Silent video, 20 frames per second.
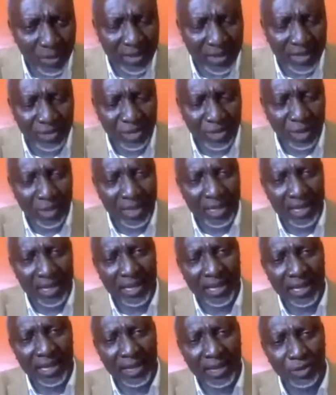
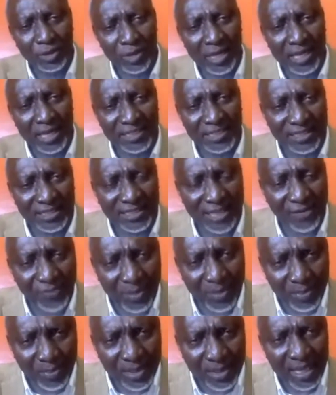Jonas
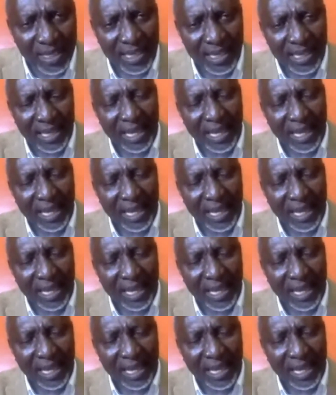Savimbi.